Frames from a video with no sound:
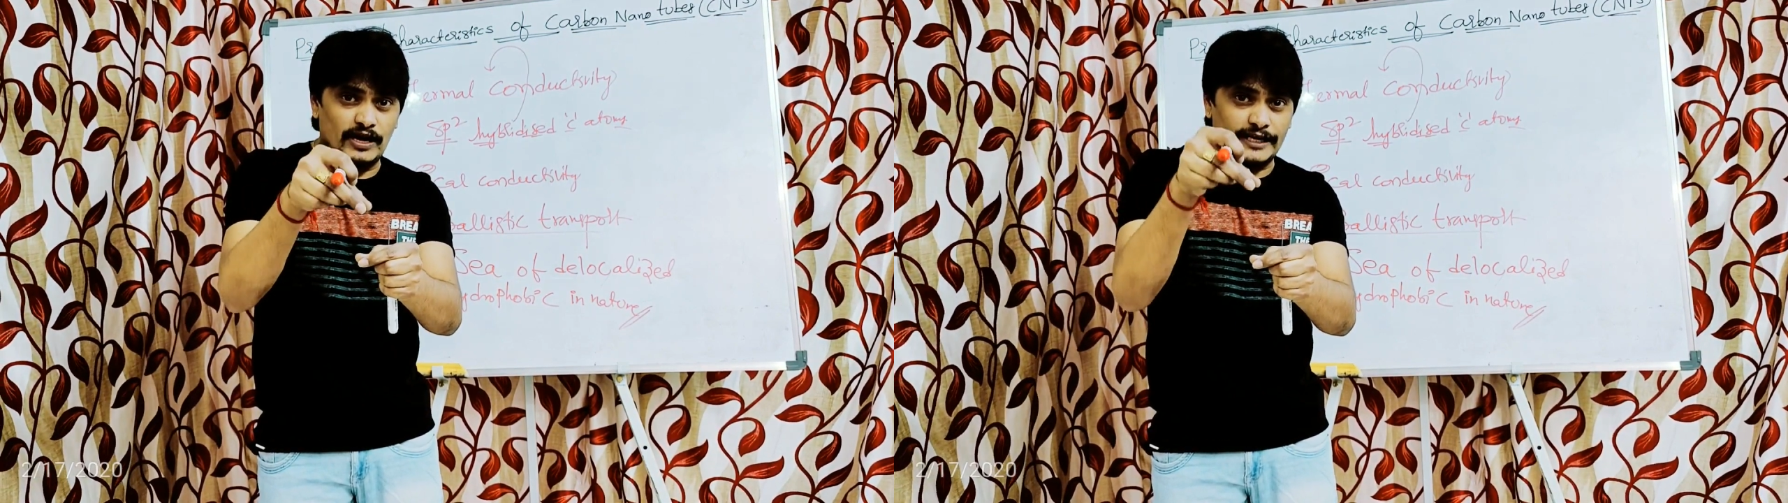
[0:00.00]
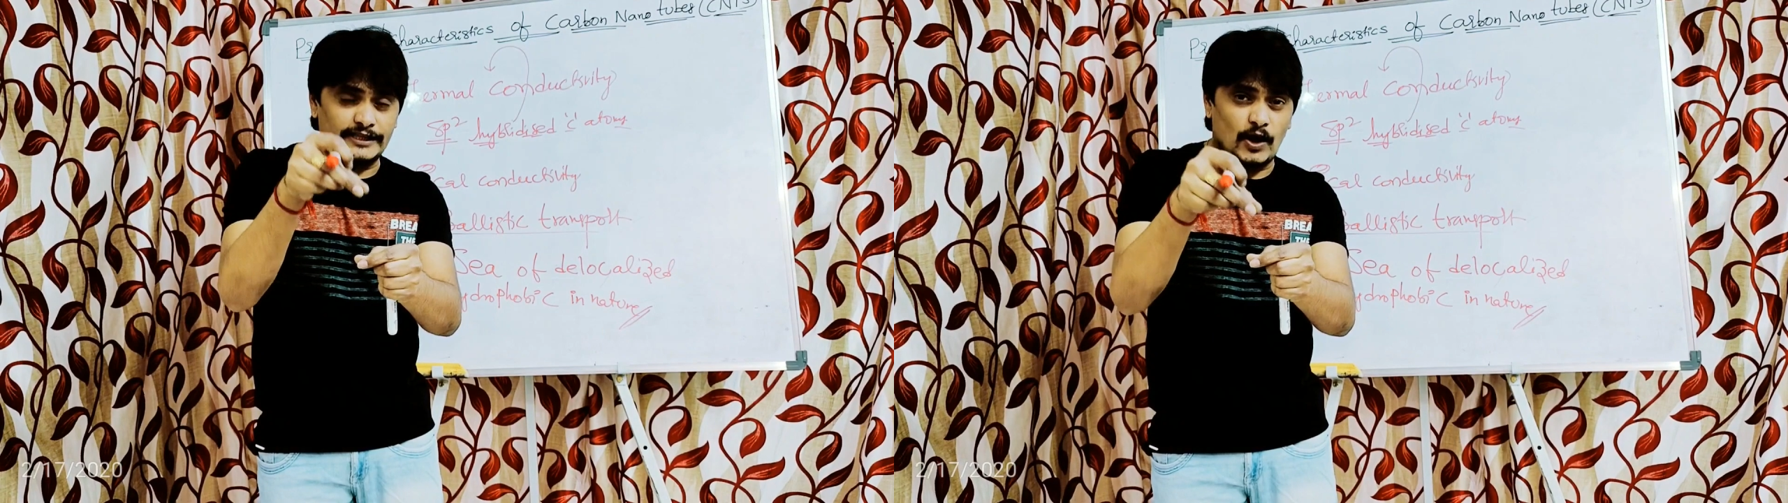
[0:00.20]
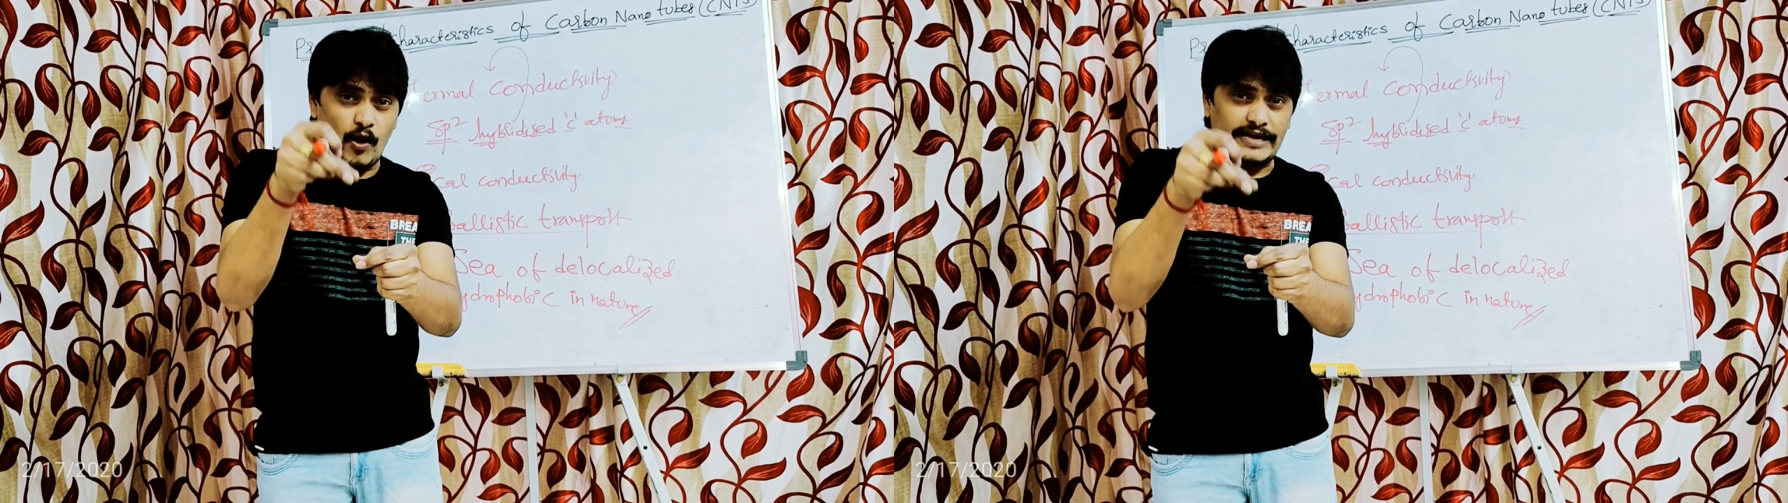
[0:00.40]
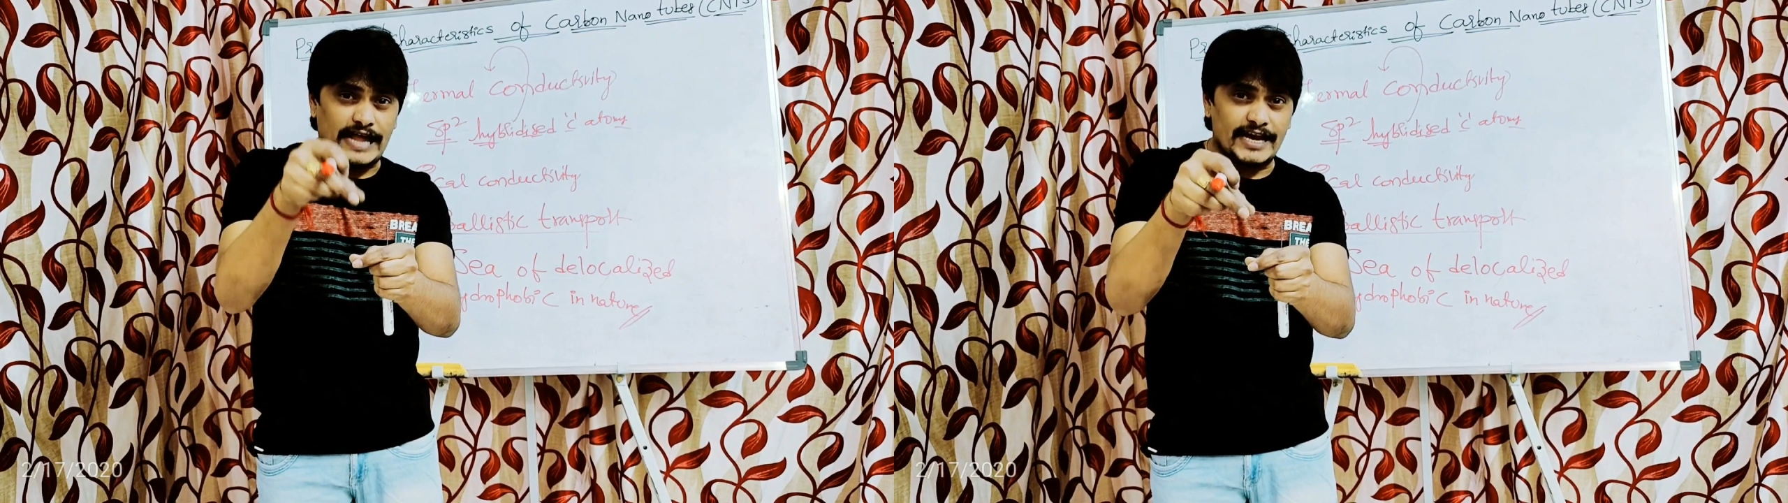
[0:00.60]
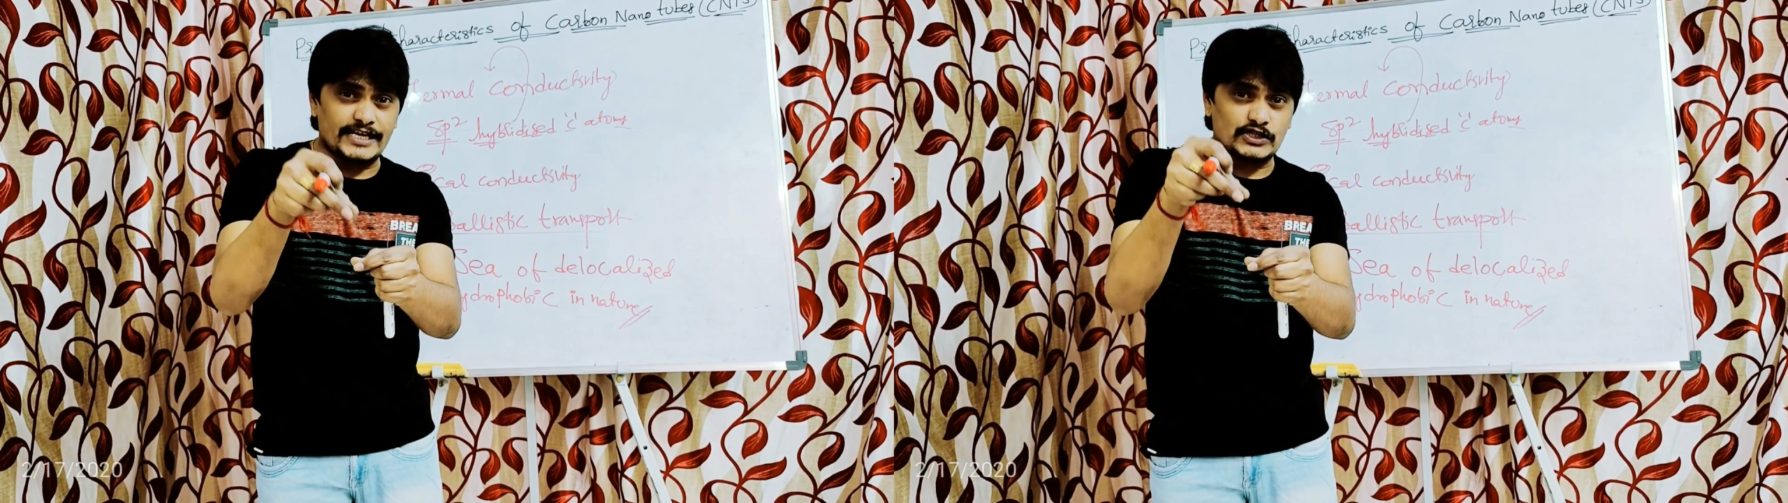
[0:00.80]
in the
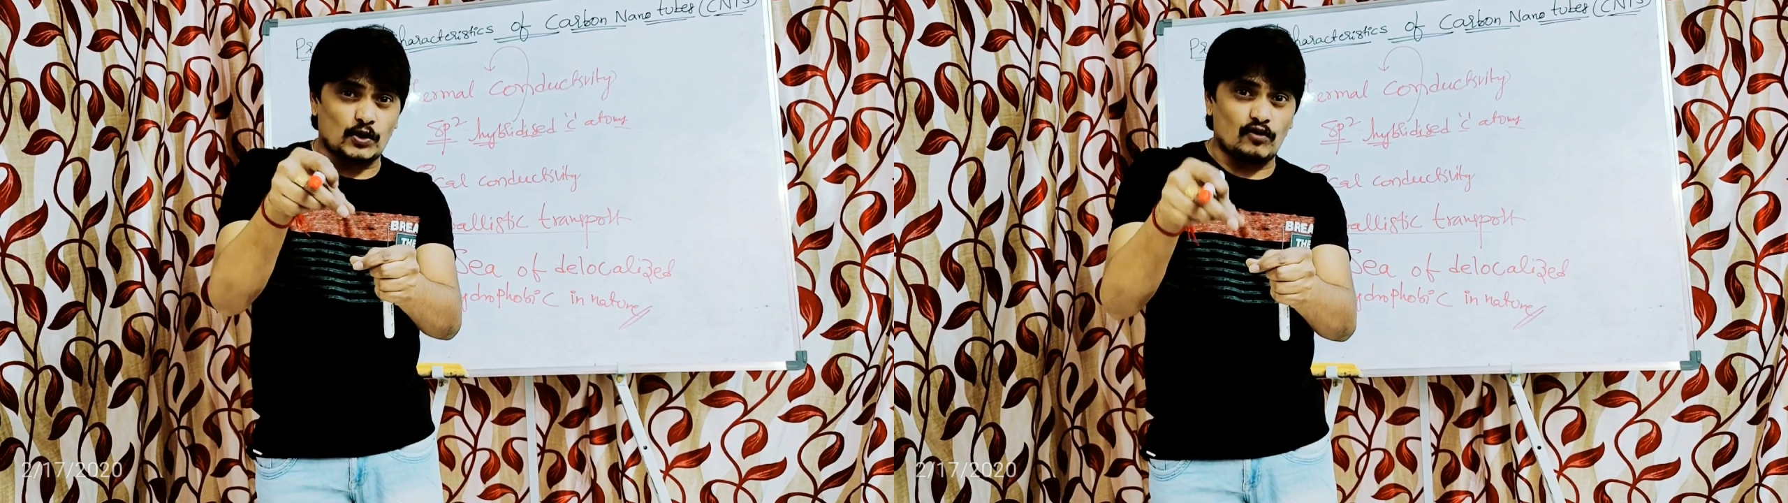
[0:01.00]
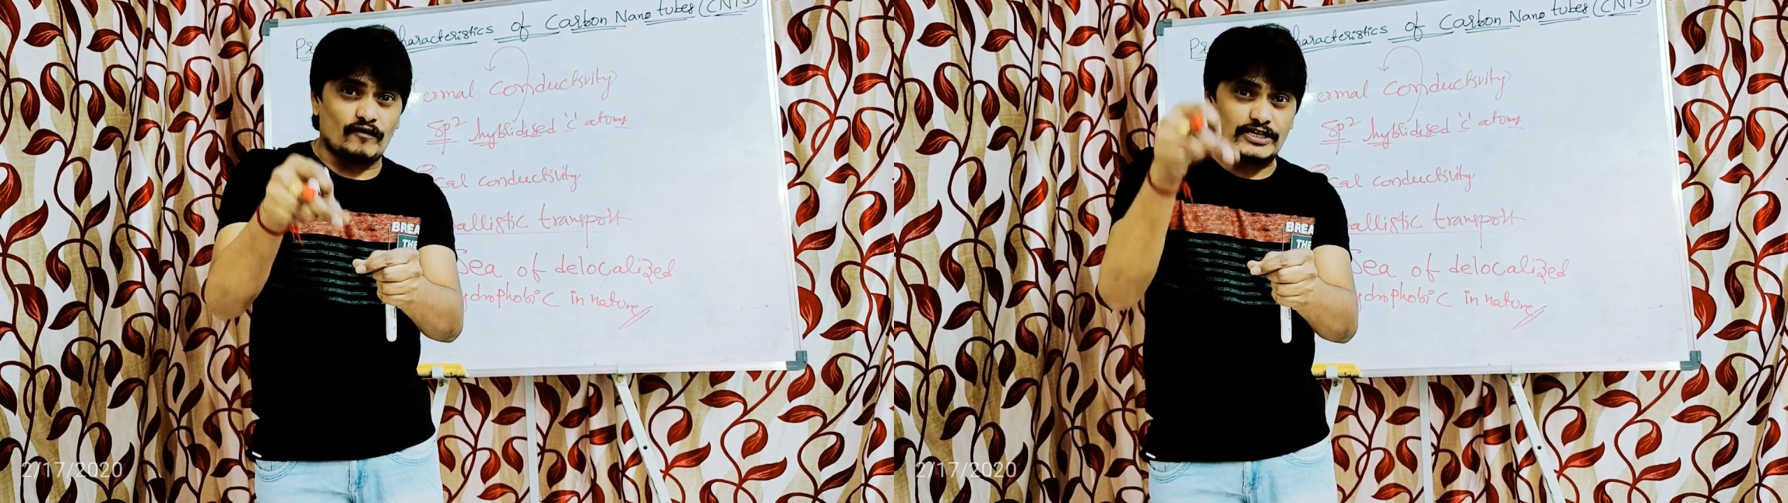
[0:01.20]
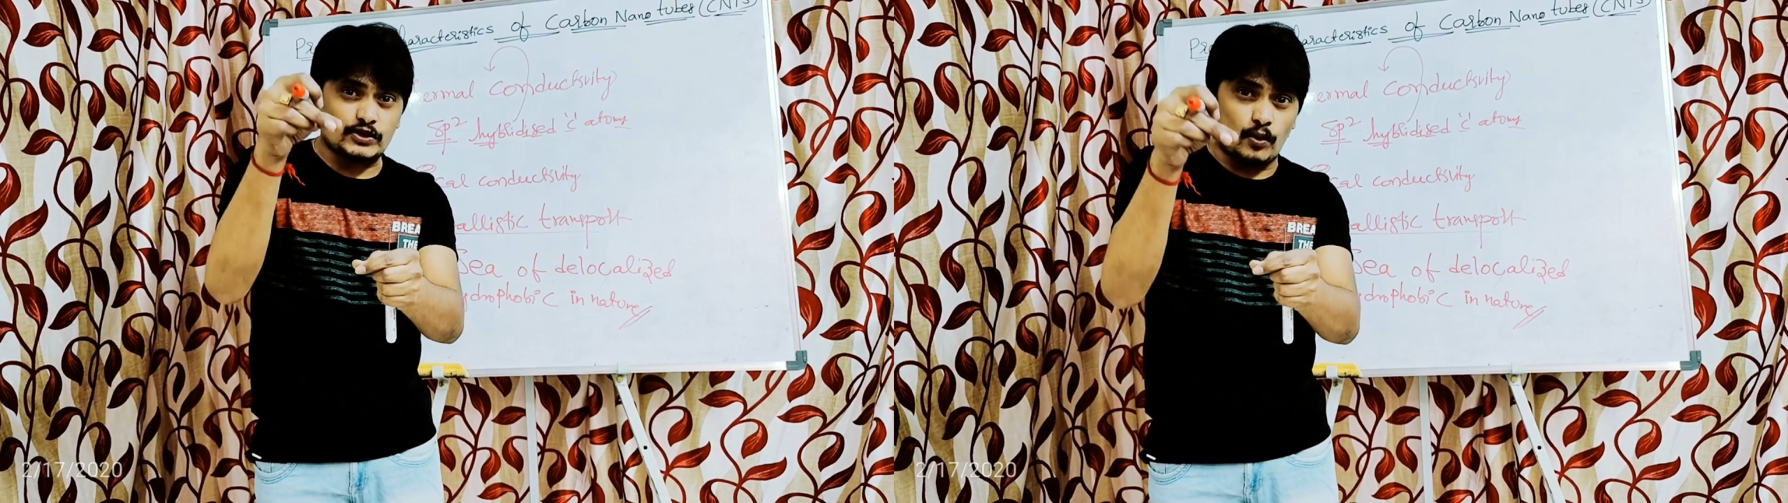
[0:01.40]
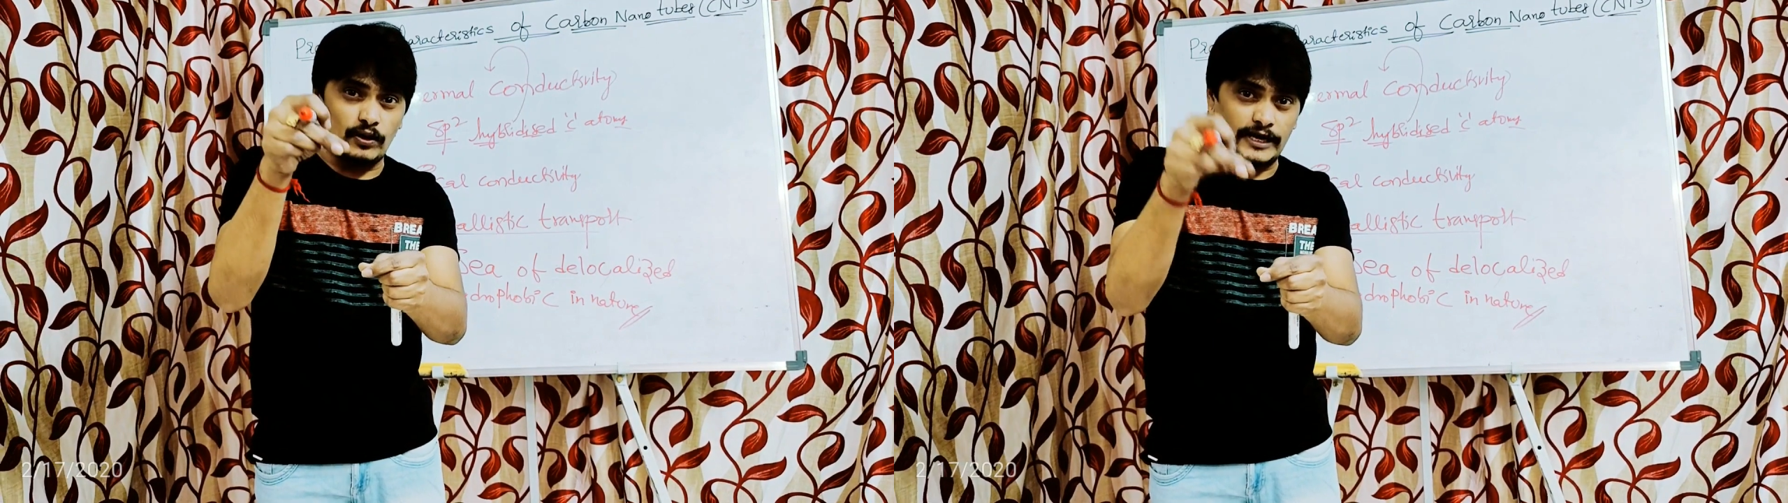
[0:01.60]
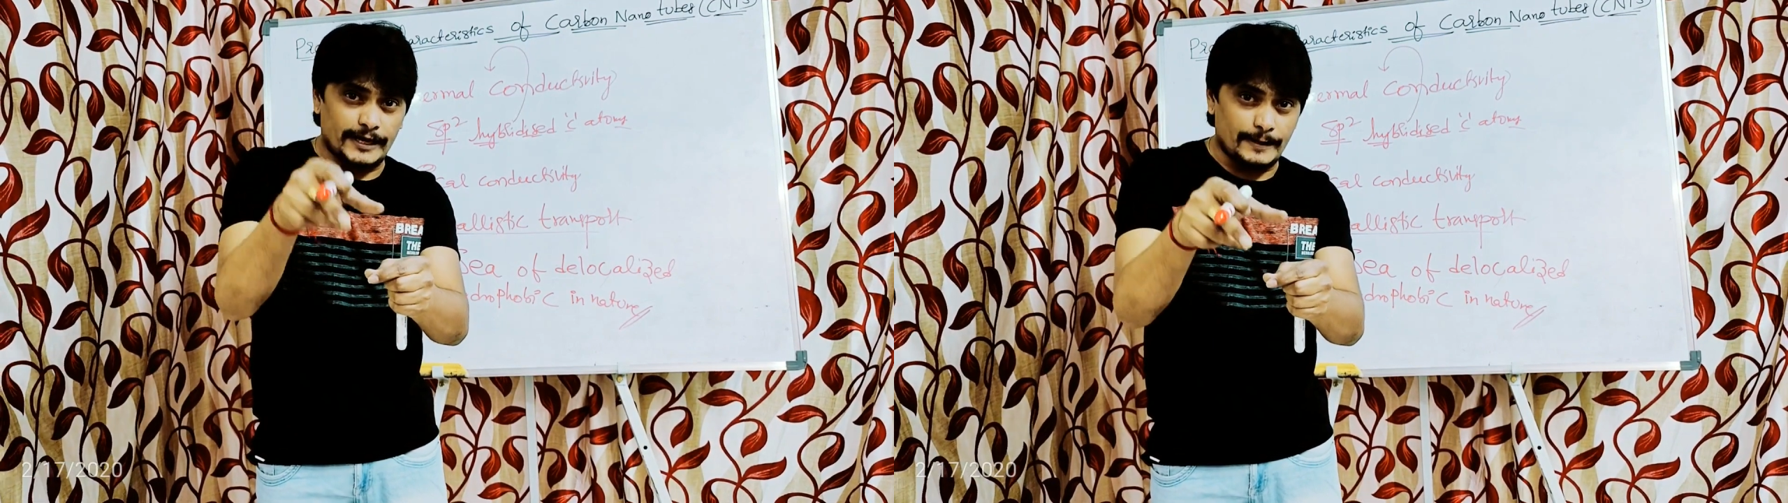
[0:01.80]
organic solvents
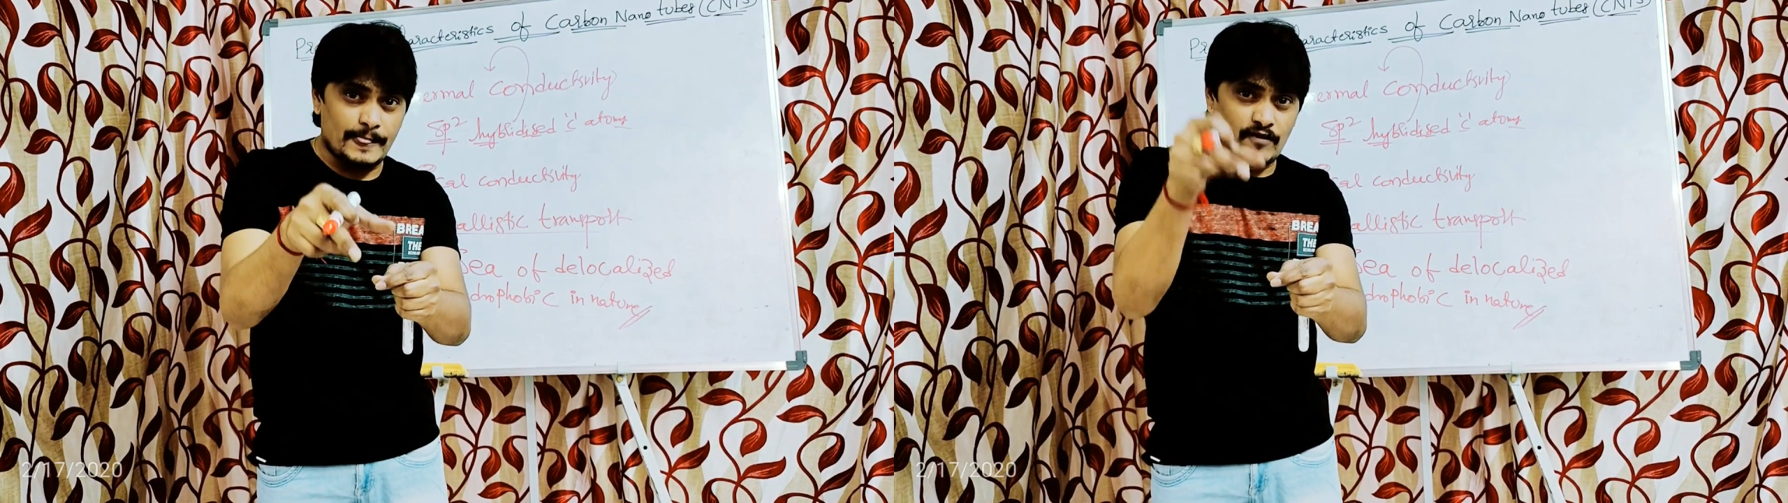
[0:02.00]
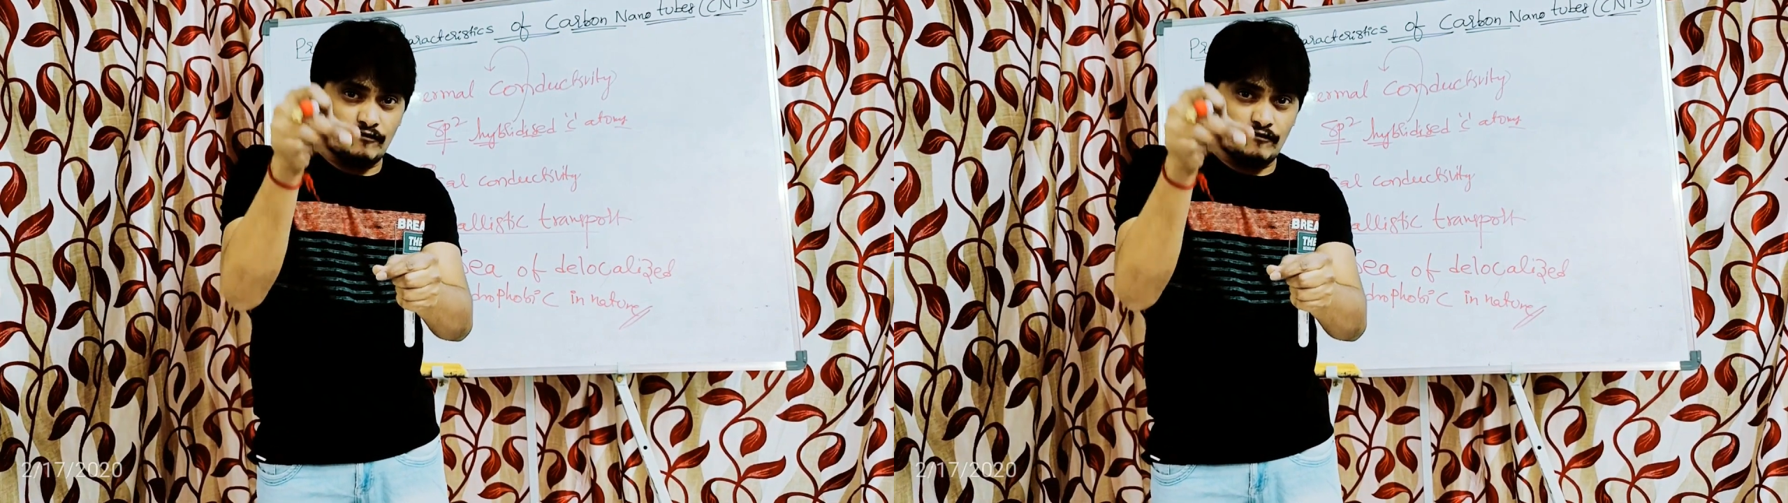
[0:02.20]
only.